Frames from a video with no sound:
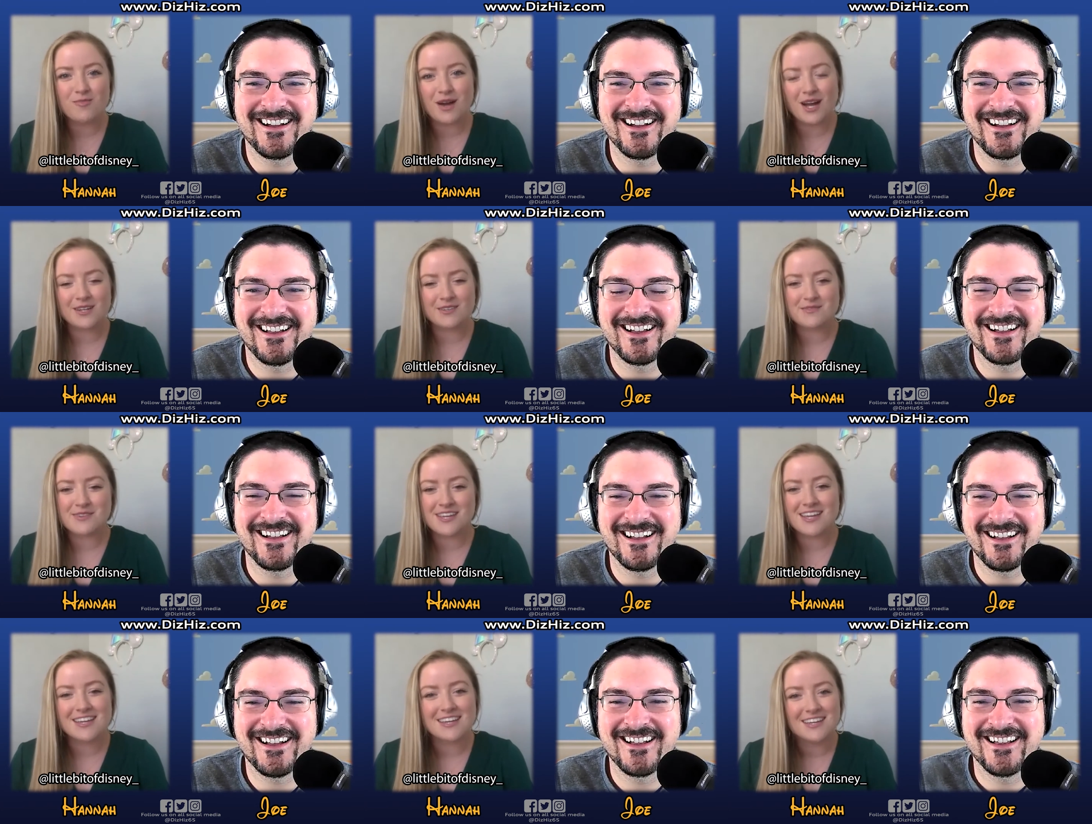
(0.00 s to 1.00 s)
Speaker 1: behind
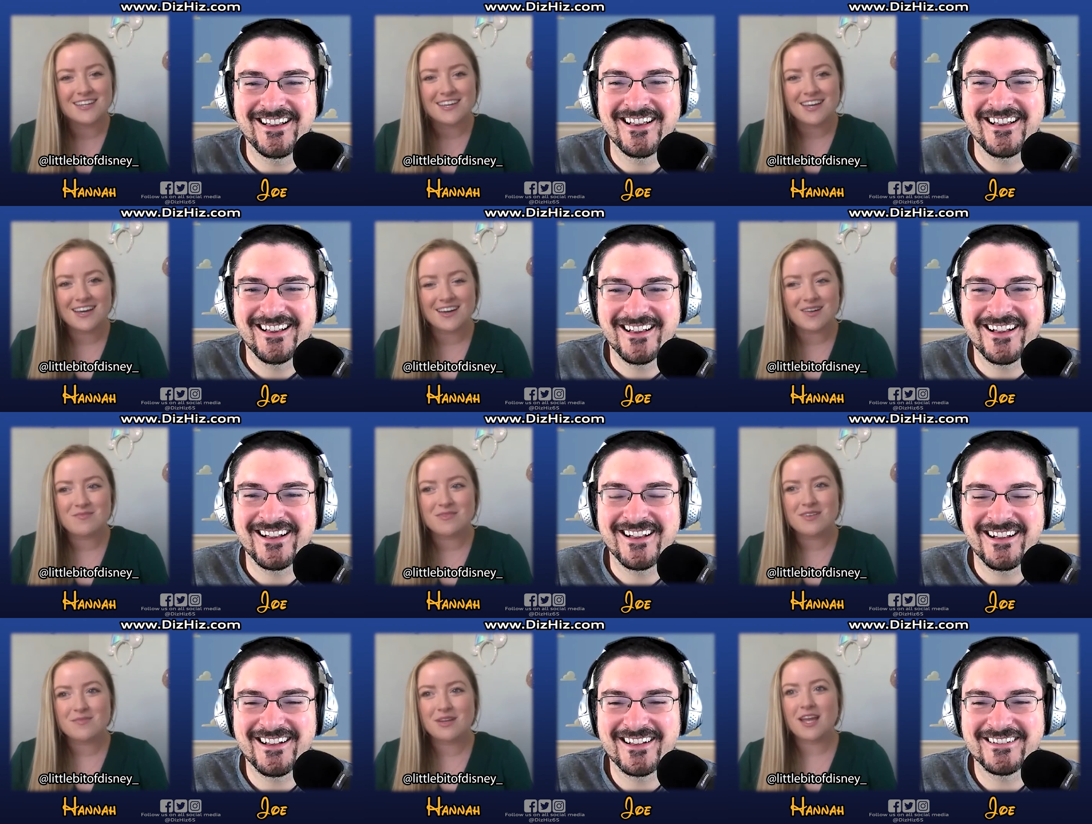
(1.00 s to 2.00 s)
me. Um,
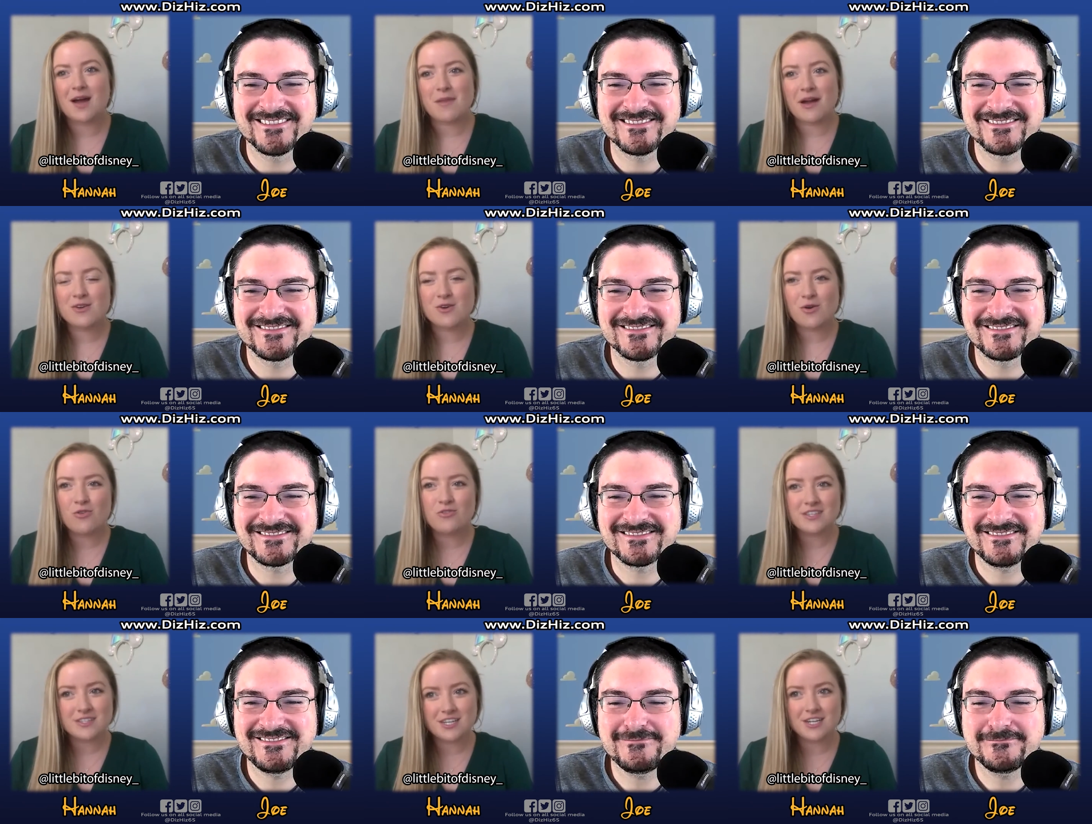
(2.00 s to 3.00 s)
but yeah, my goal
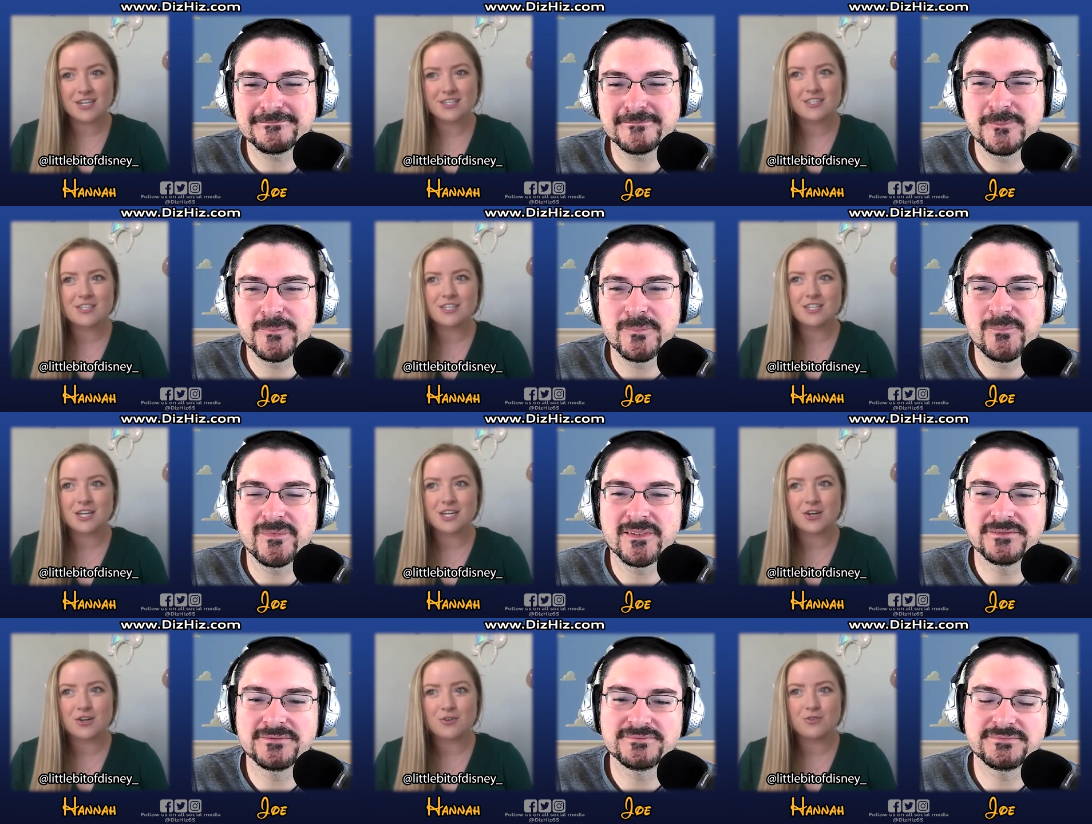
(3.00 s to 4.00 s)
this year is to
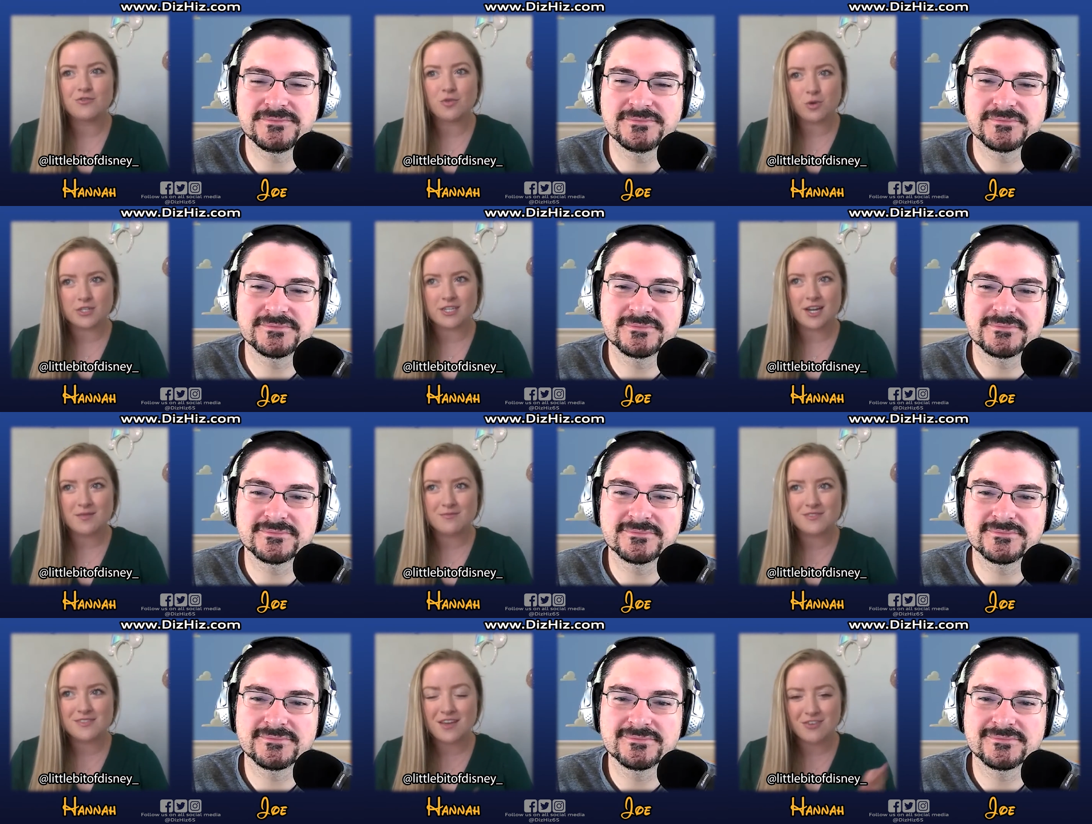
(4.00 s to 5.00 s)
go four
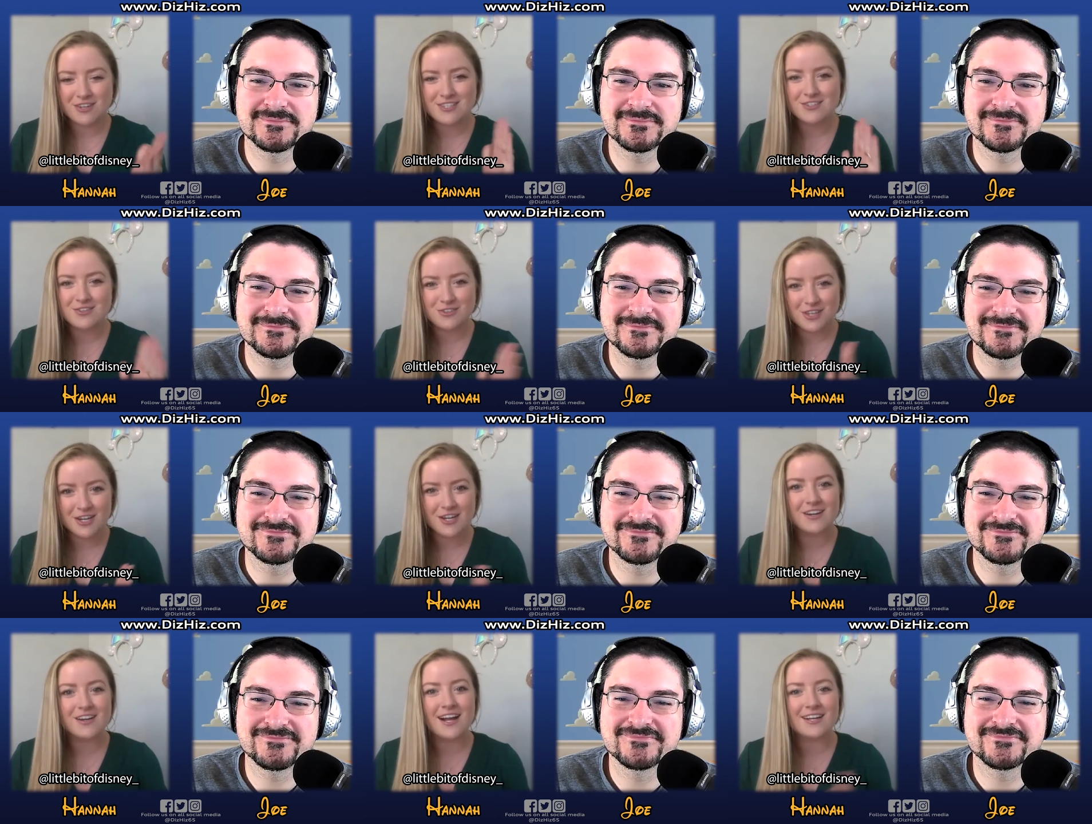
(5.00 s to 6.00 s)
times. Every single
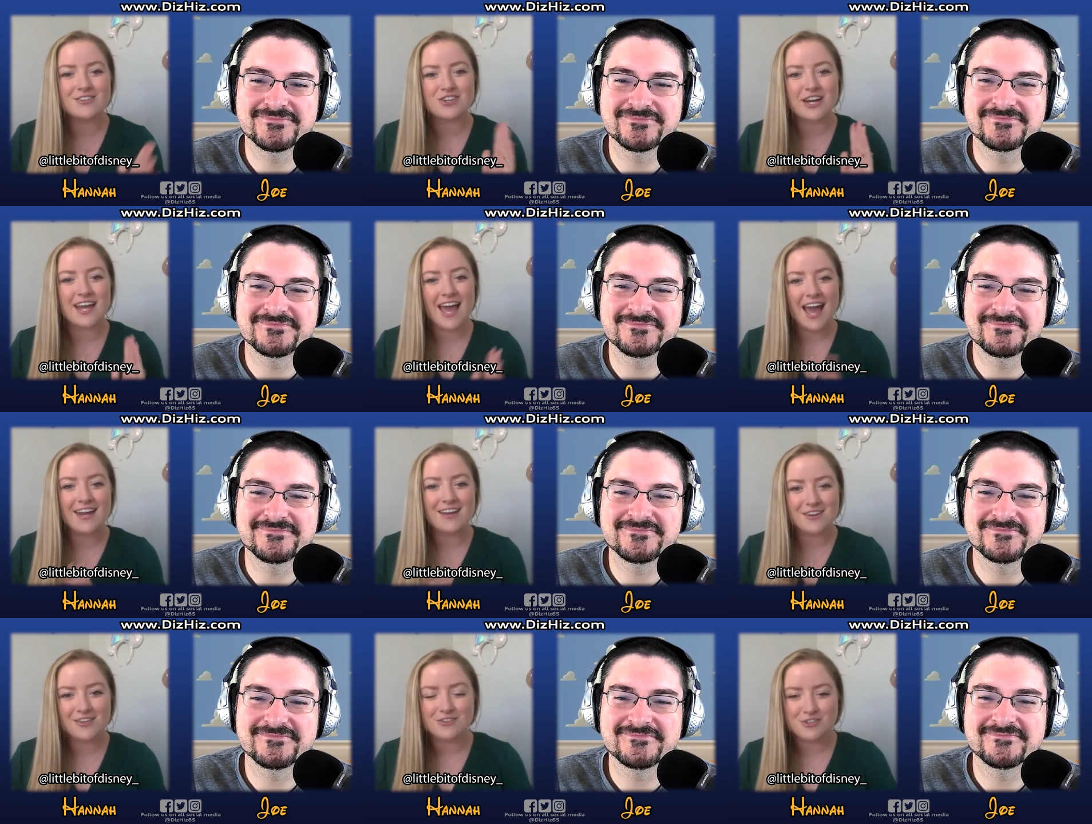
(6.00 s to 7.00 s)
year, I try to add
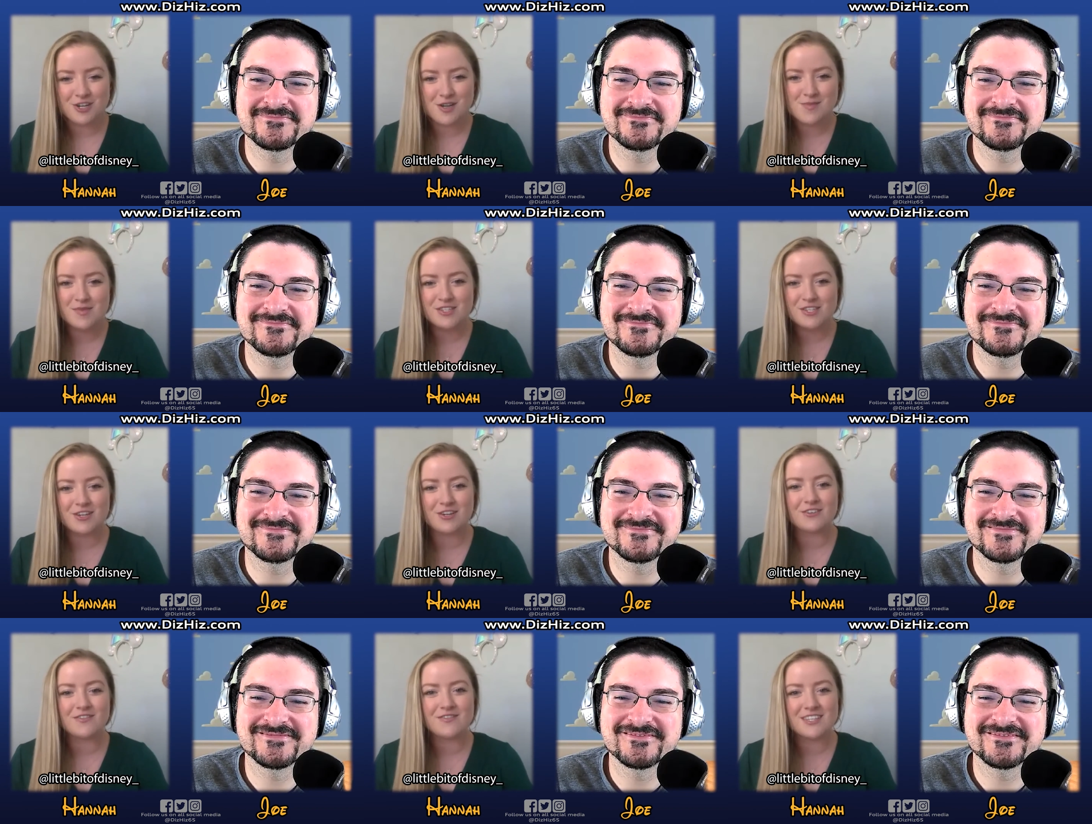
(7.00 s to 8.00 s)
another trip.
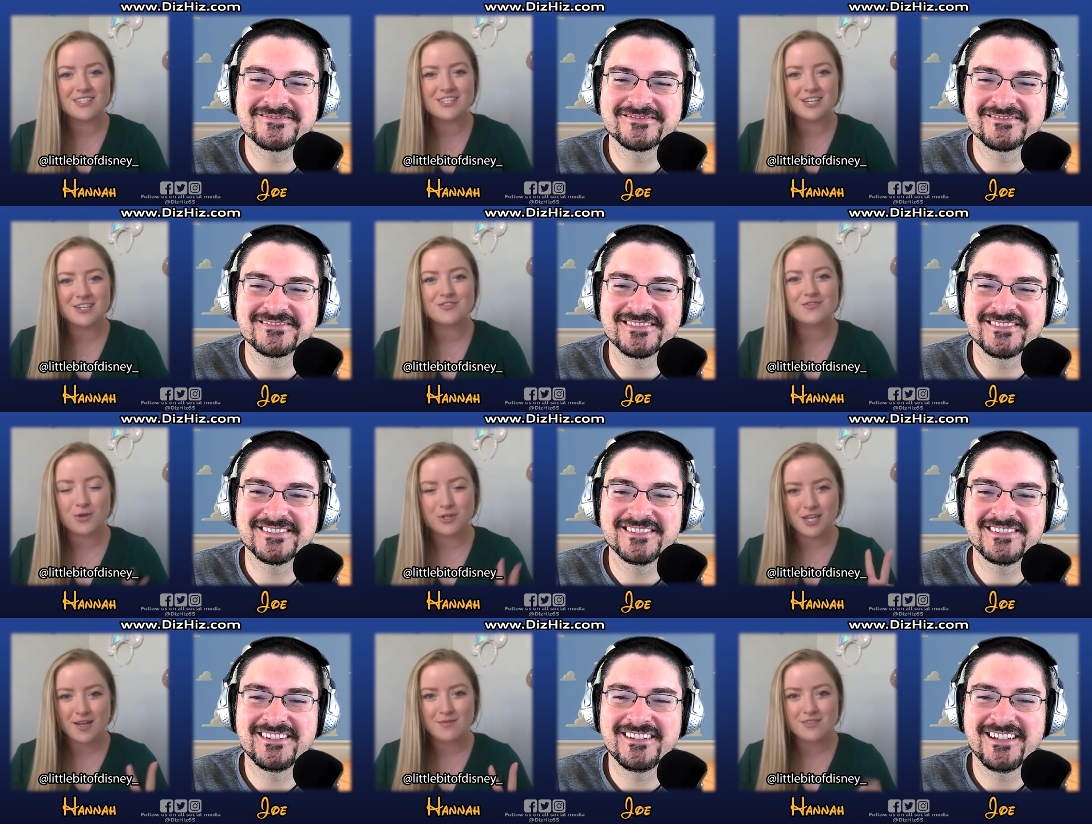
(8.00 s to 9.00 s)
So this year is four
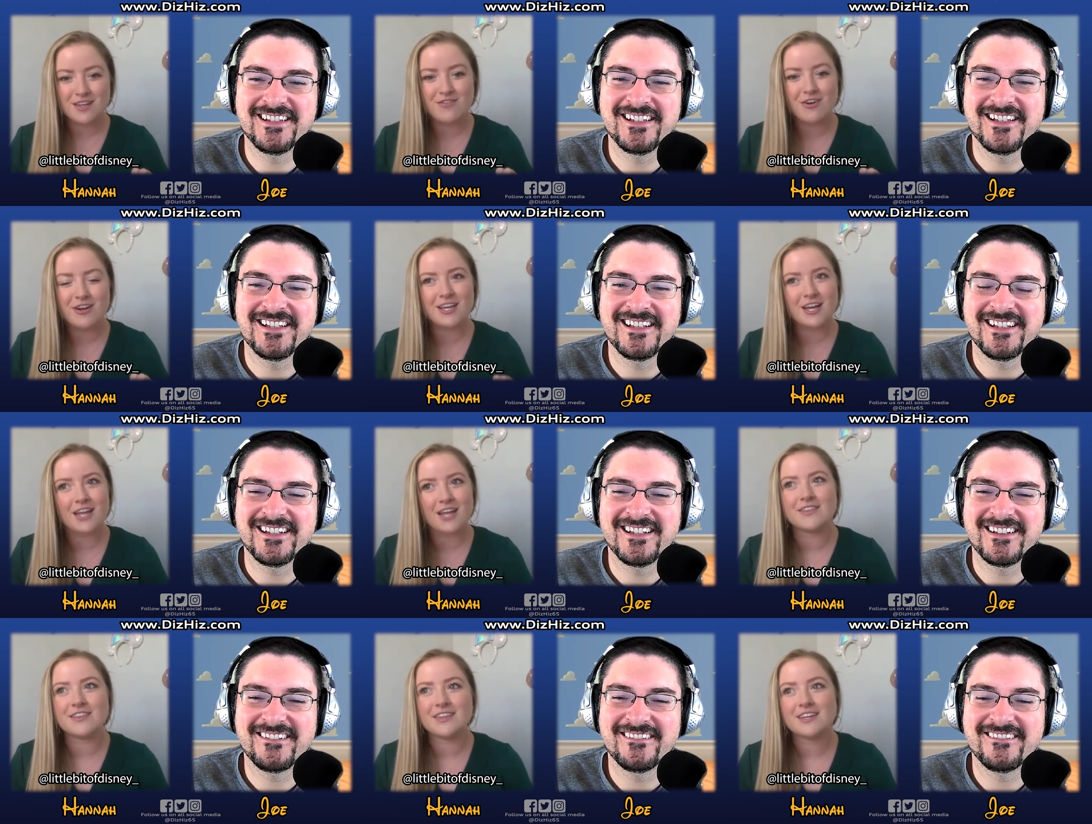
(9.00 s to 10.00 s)
times. I've already
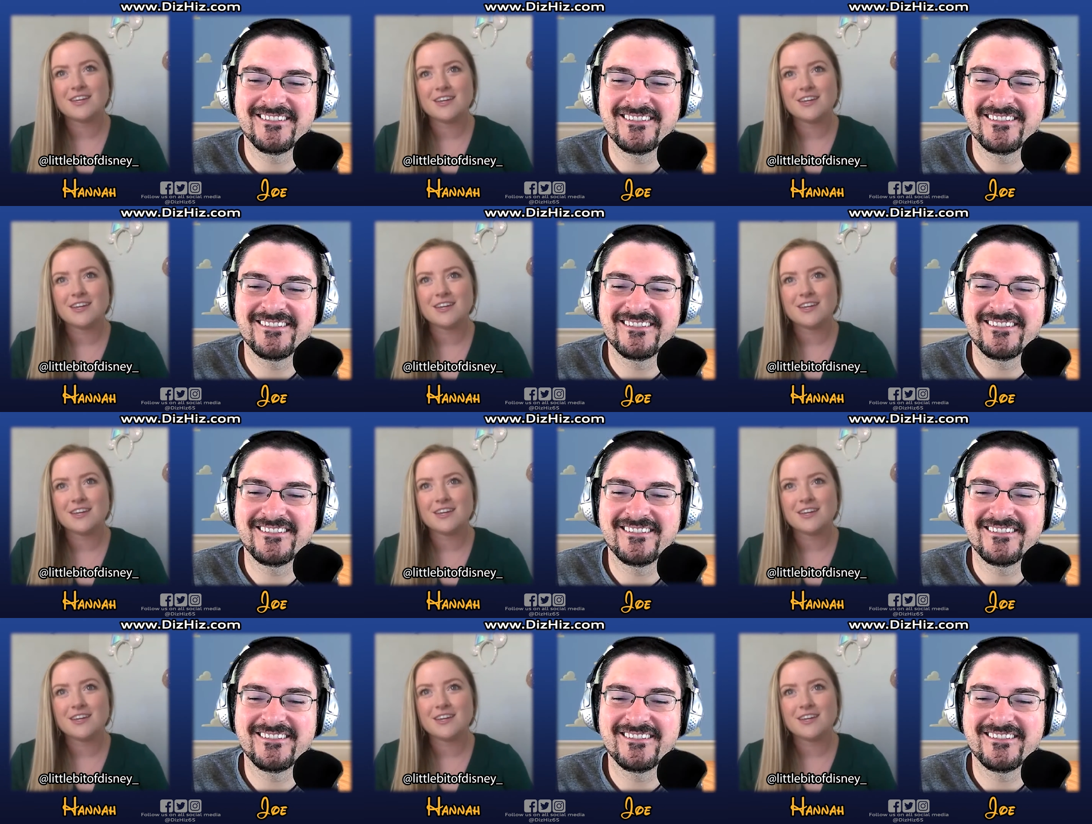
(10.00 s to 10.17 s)
gotten